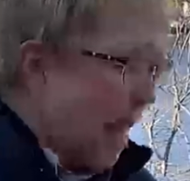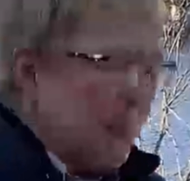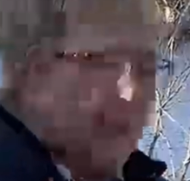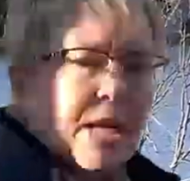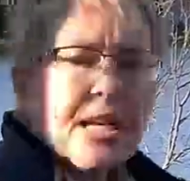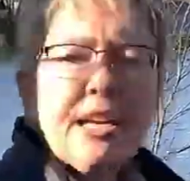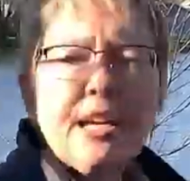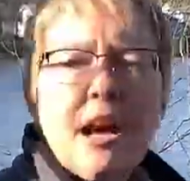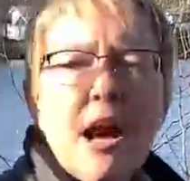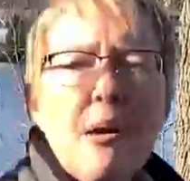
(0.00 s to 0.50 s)
I'm
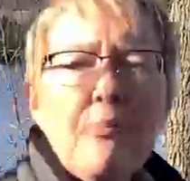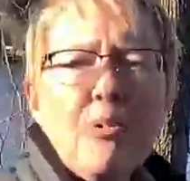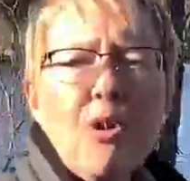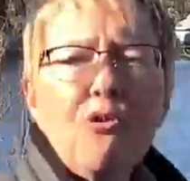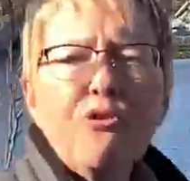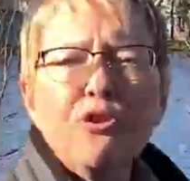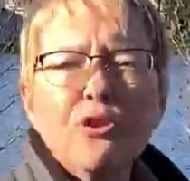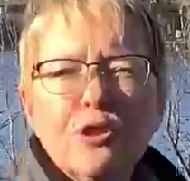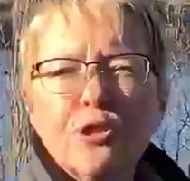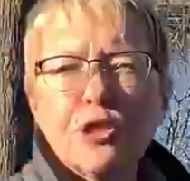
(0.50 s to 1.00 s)
going to come
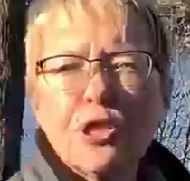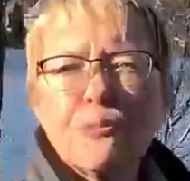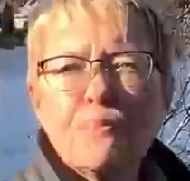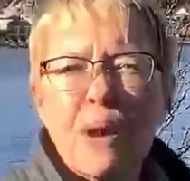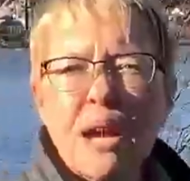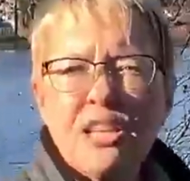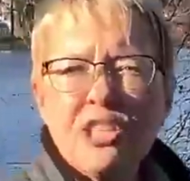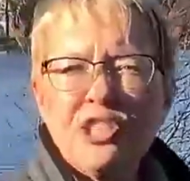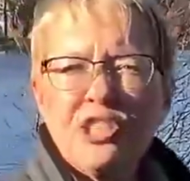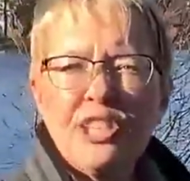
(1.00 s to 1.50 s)
over to
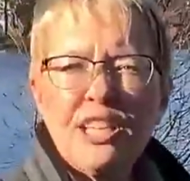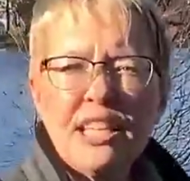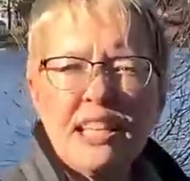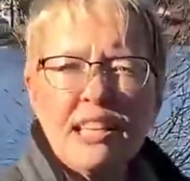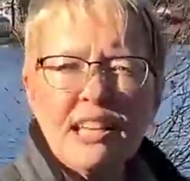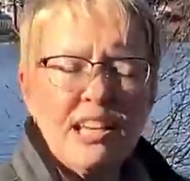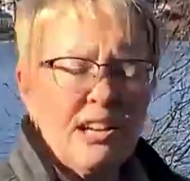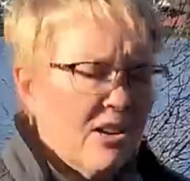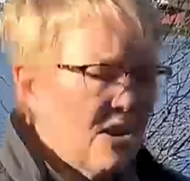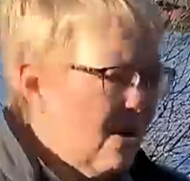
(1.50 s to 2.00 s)
my
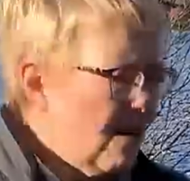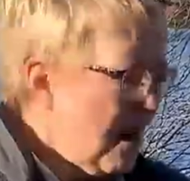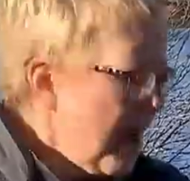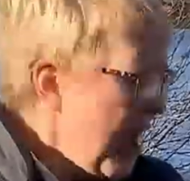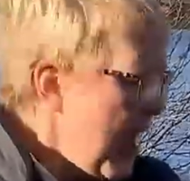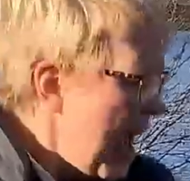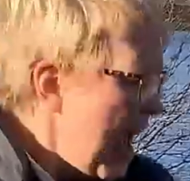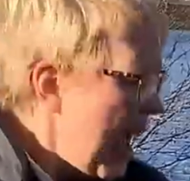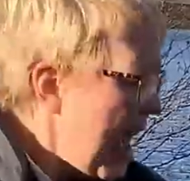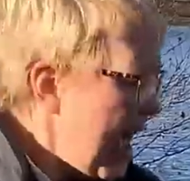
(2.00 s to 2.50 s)
sheet here,
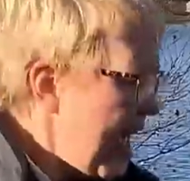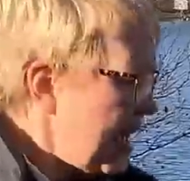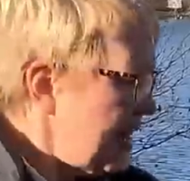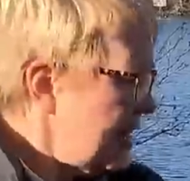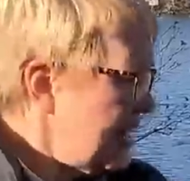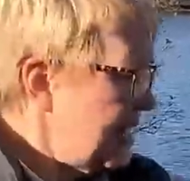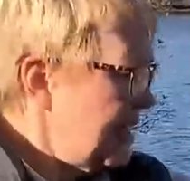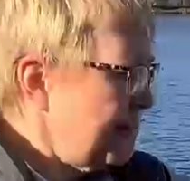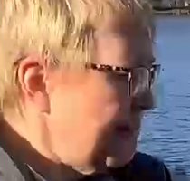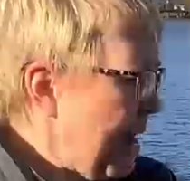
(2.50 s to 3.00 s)

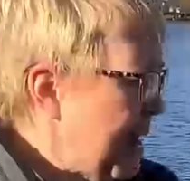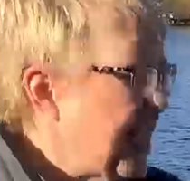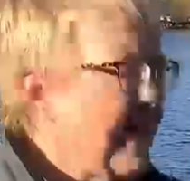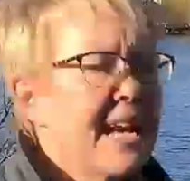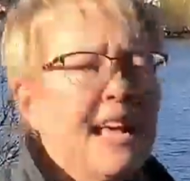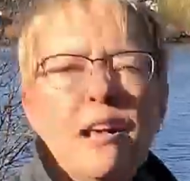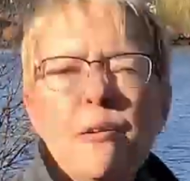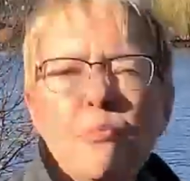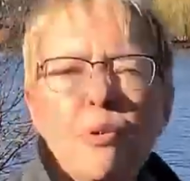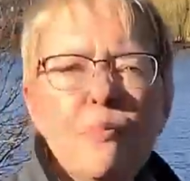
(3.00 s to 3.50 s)
and my
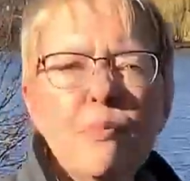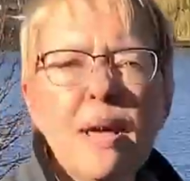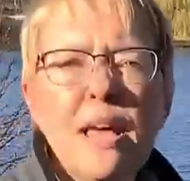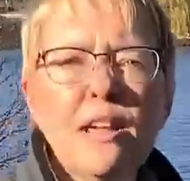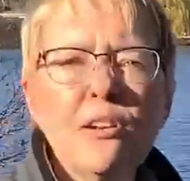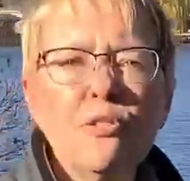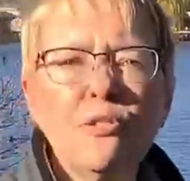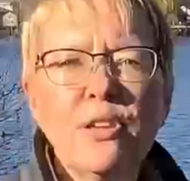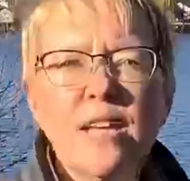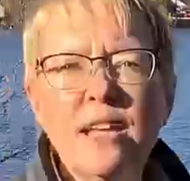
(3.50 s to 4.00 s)

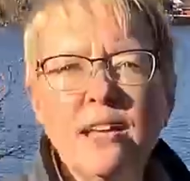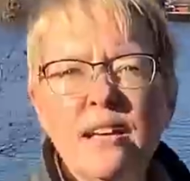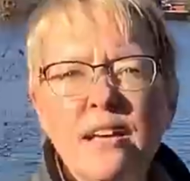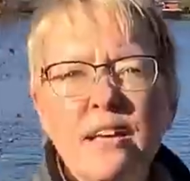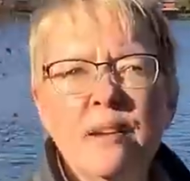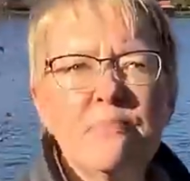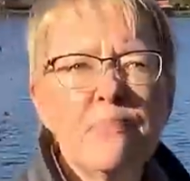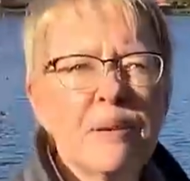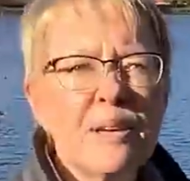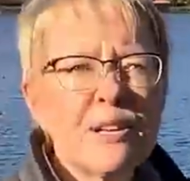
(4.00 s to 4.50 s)
cameraman will get
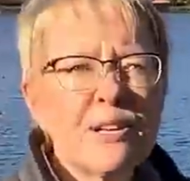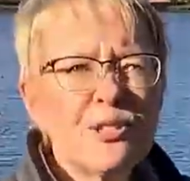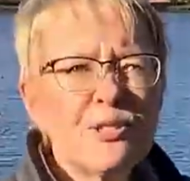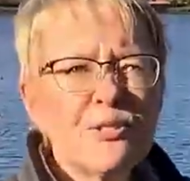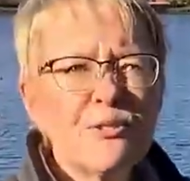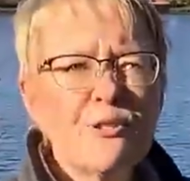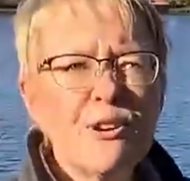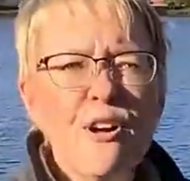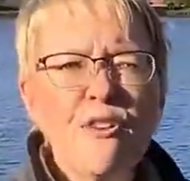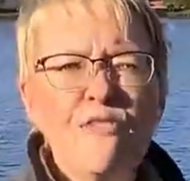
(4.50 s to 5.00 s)
a
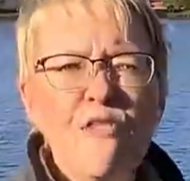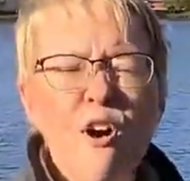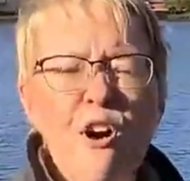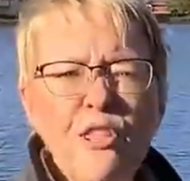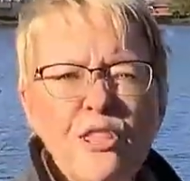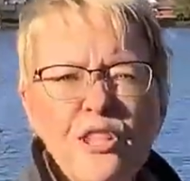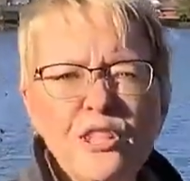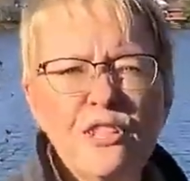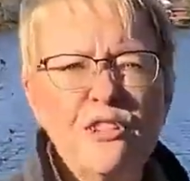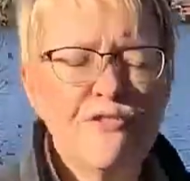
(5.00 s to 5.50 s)
picture of
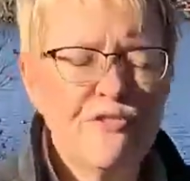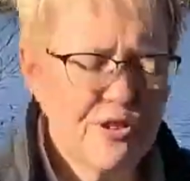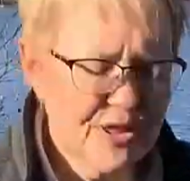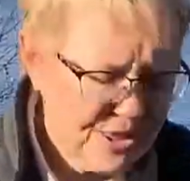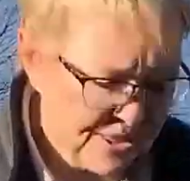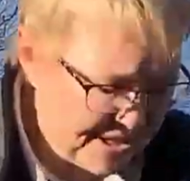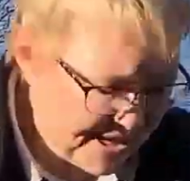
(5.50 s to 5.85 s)
all the different